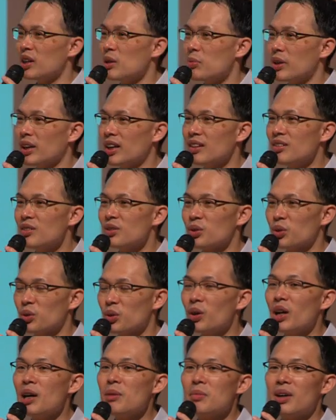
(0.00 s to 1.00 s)
when they begin to
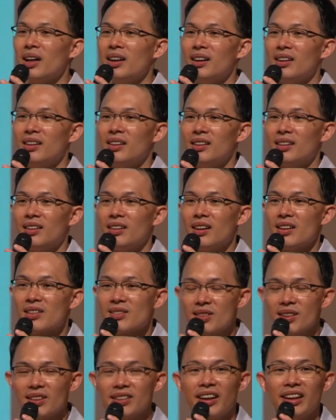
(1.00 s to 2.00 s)
grow up,
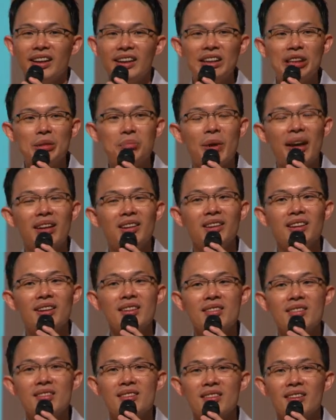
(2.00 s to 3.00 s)
assert their
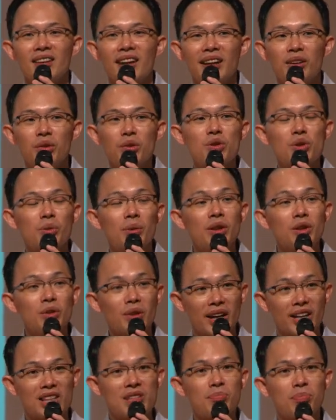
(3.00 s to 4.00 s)
independence, and also want
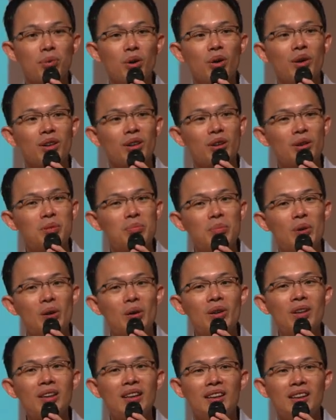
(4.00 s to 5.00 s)
to explore a lot
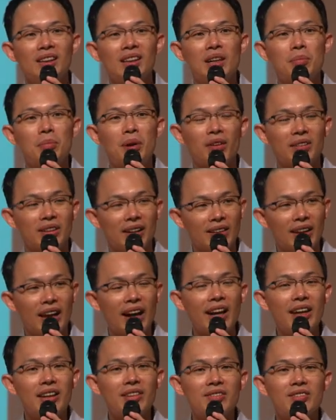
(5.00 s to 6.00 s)
more about the
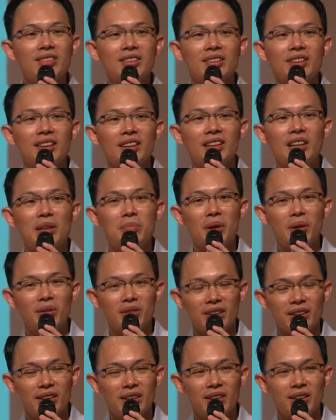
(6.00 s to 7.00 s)
lives,
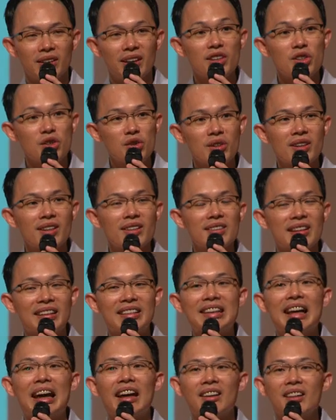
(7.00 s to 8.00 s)
about the interests
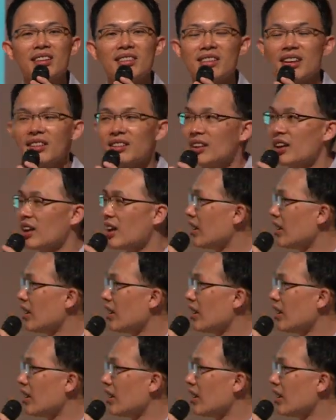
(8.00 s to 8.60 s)
and talents that they